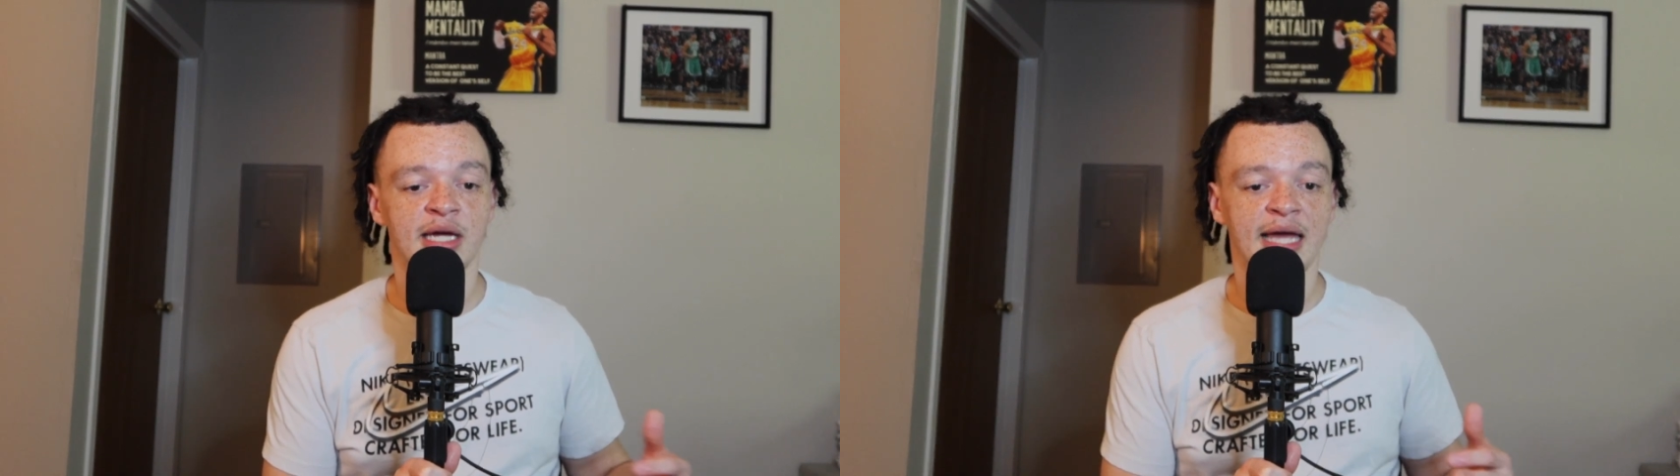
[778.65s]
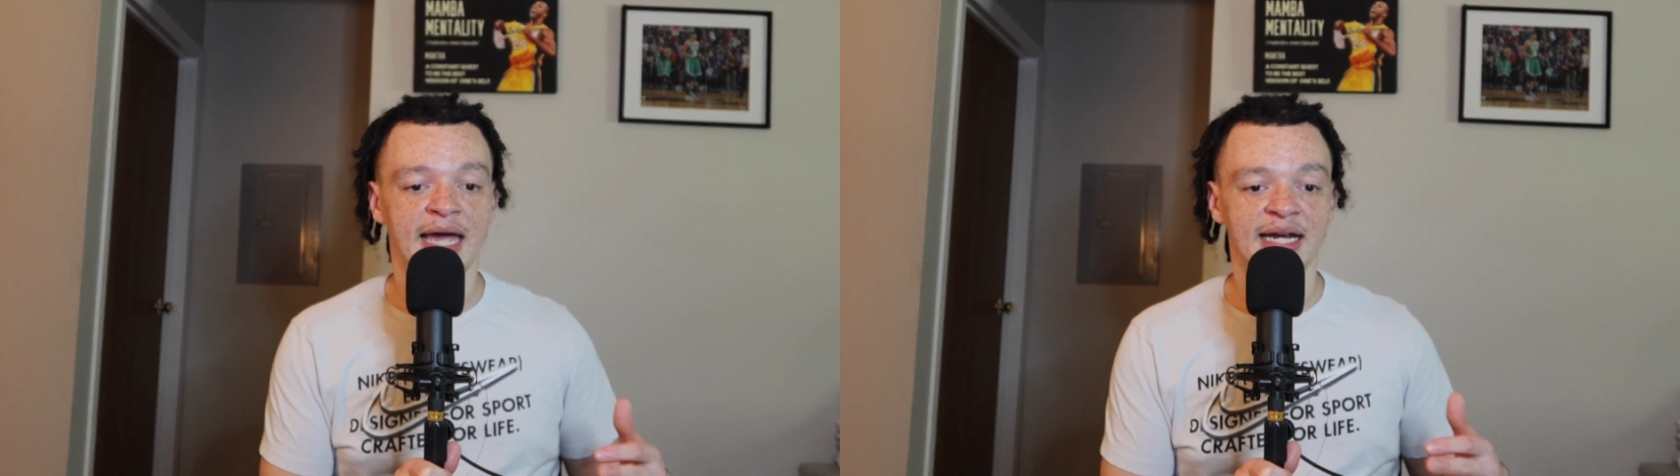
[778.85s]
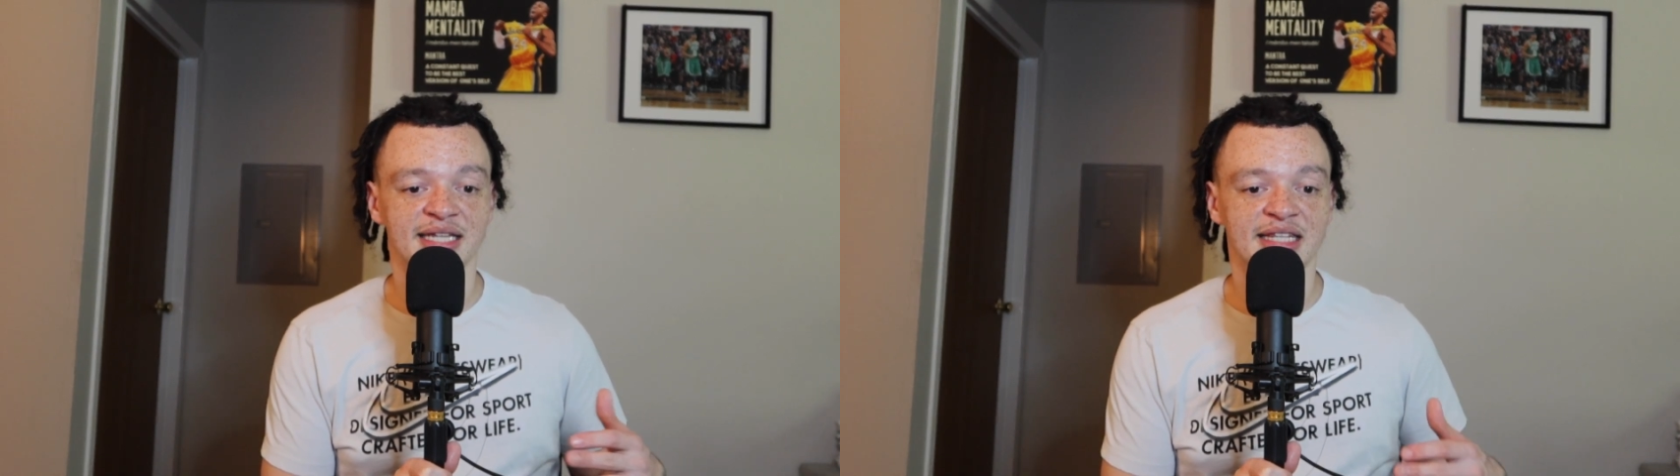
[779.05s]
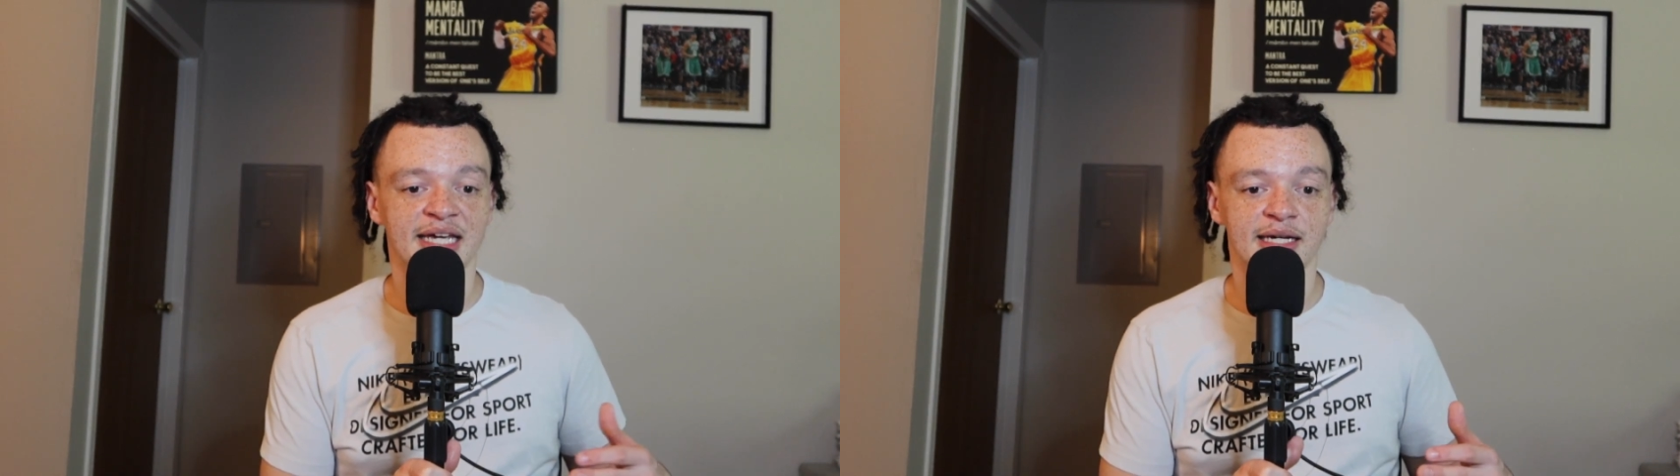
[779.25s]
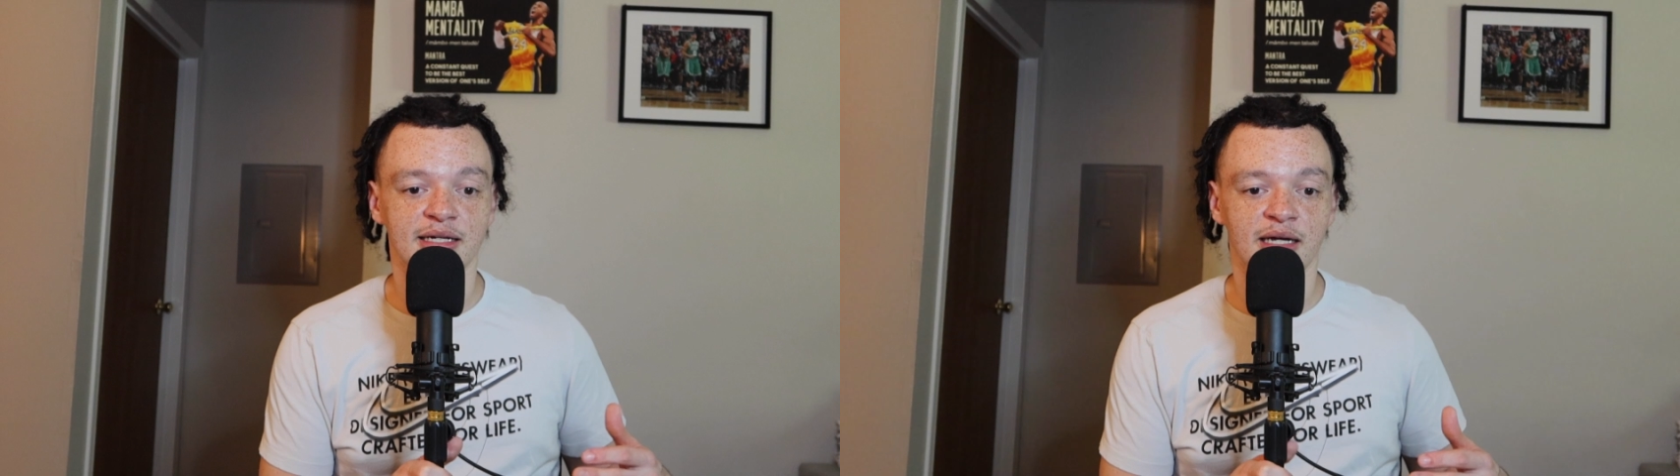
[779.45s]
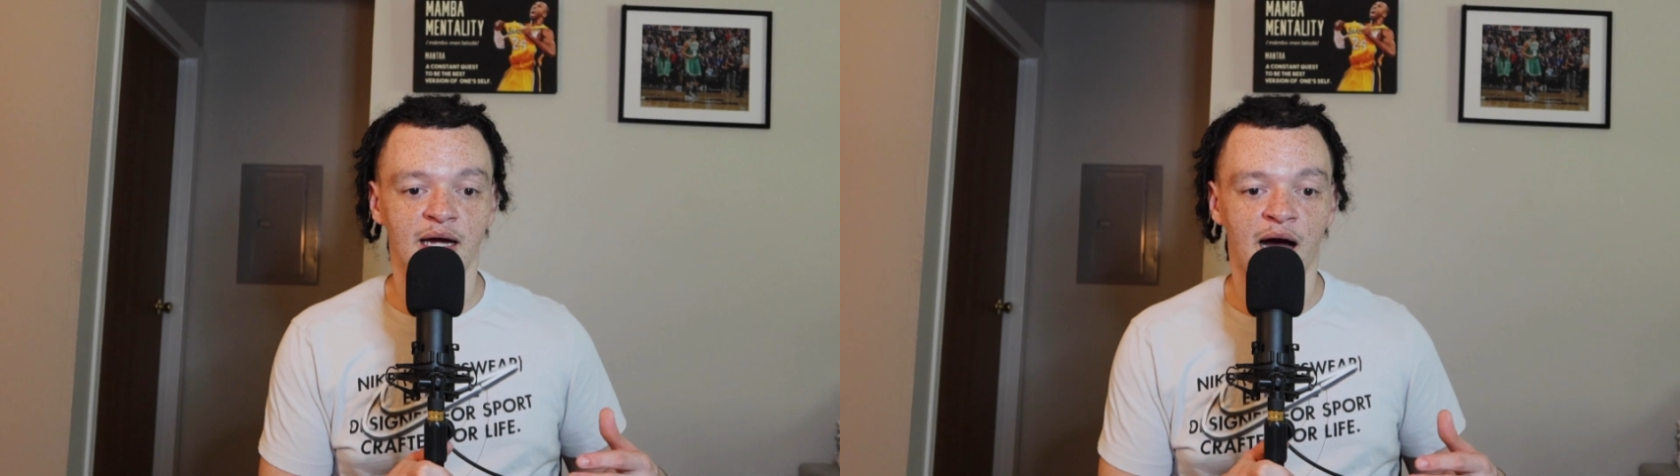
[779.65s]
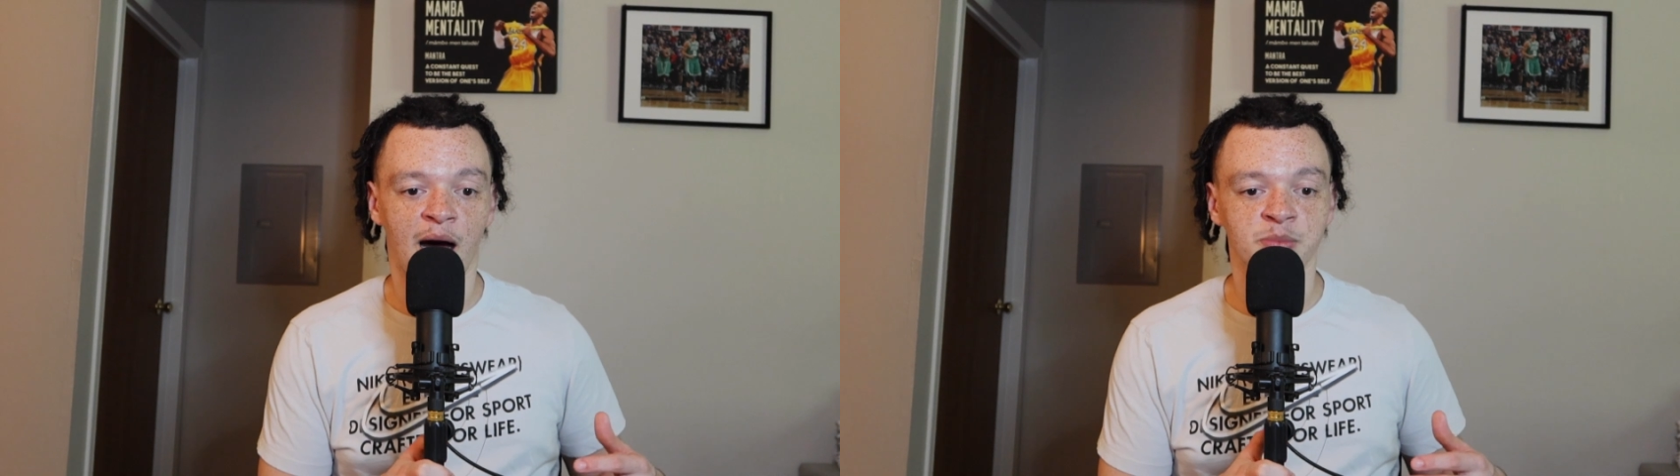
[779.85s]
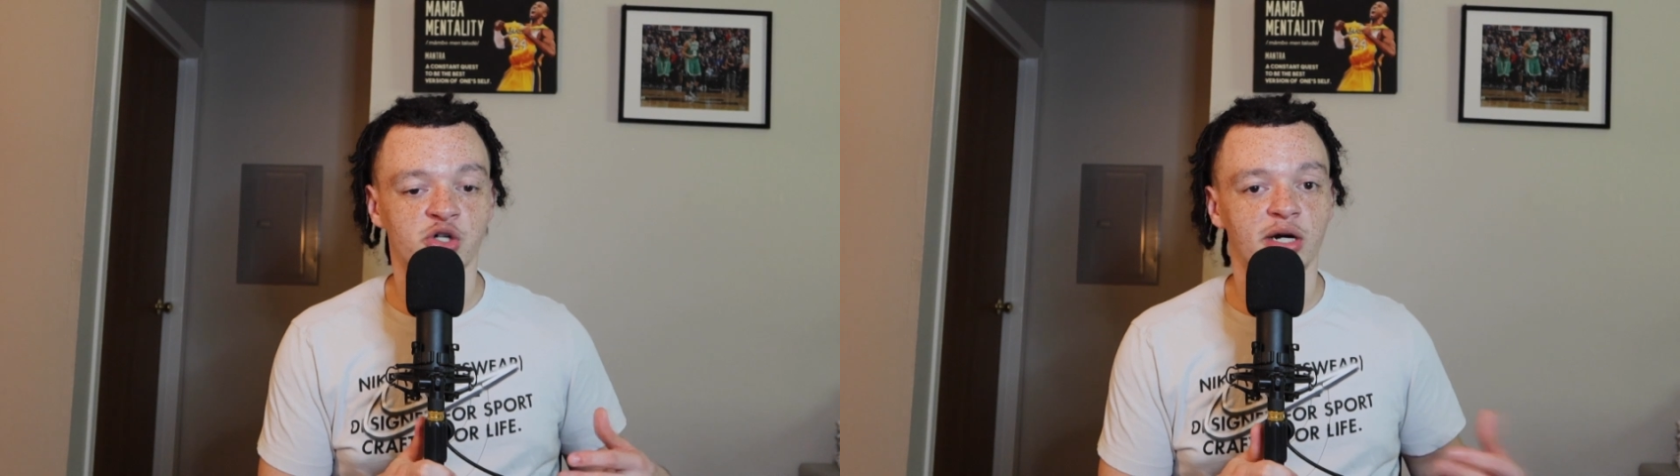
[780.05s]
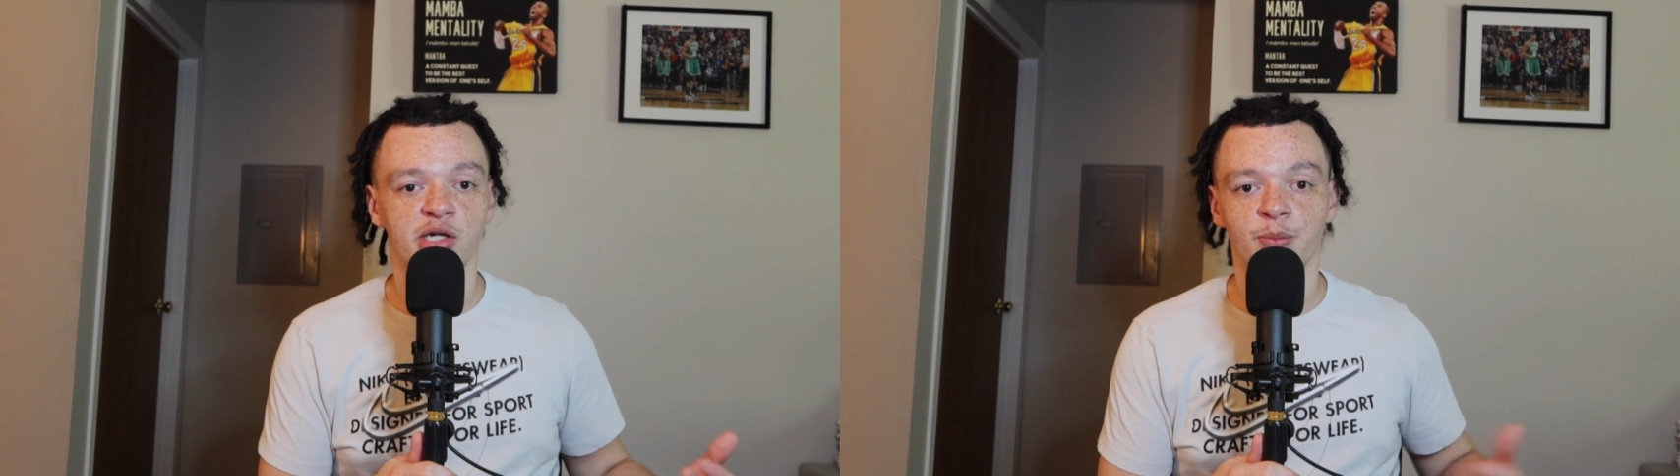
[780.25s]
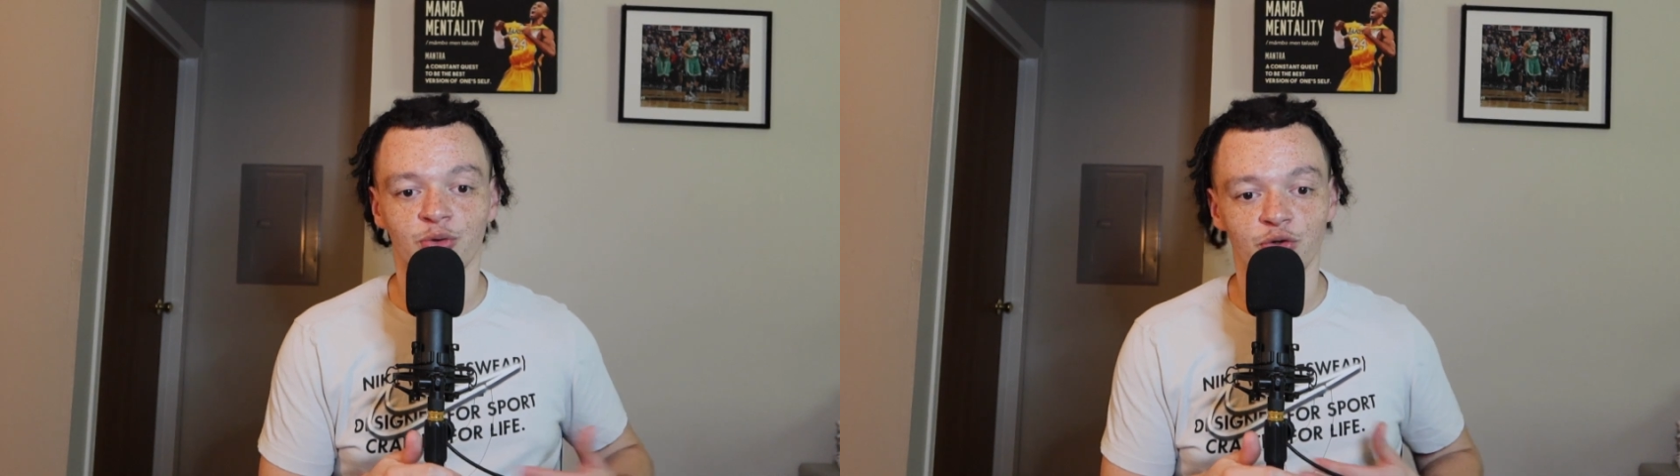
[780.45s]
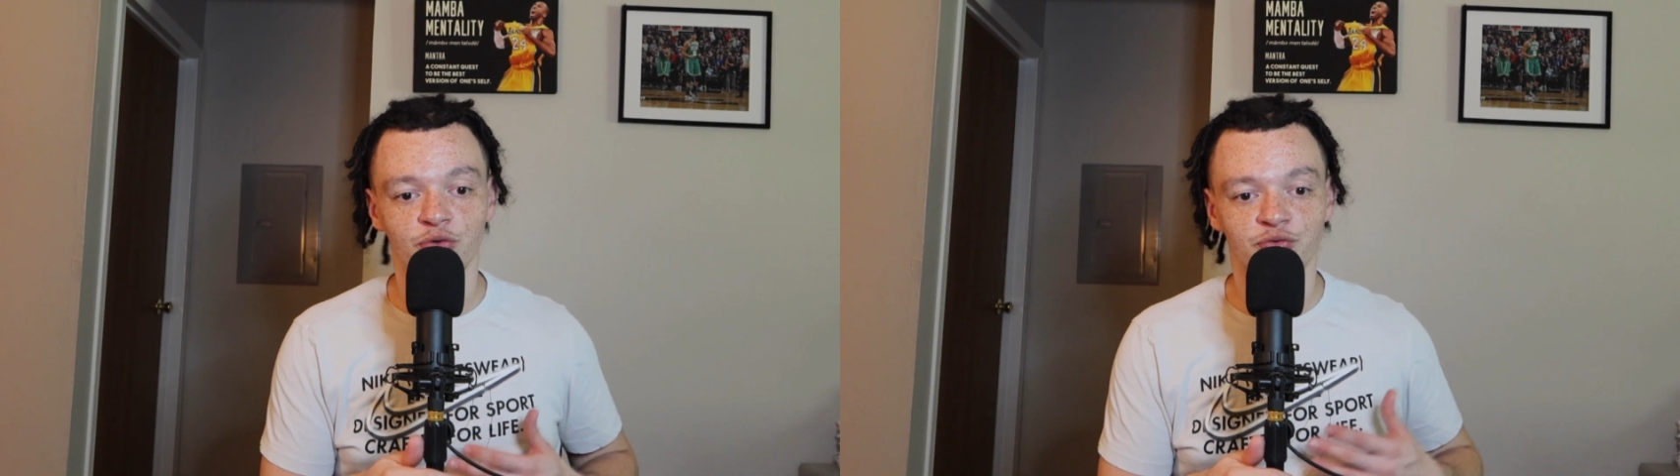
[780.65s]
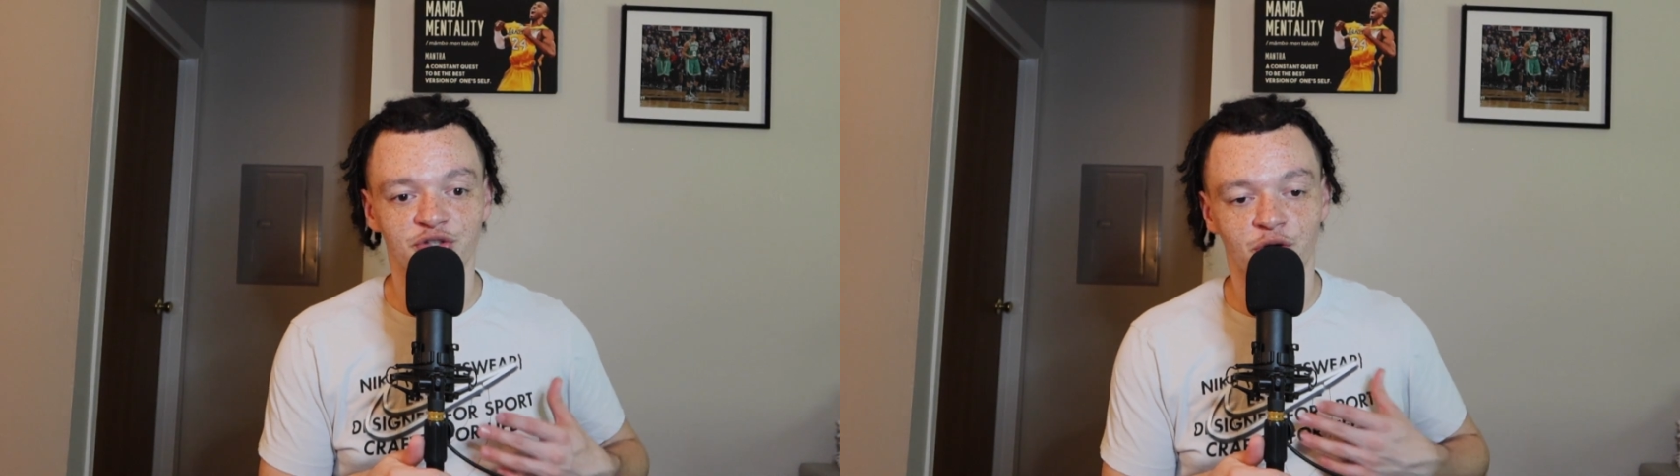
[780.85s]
And I think I'm trying to improve,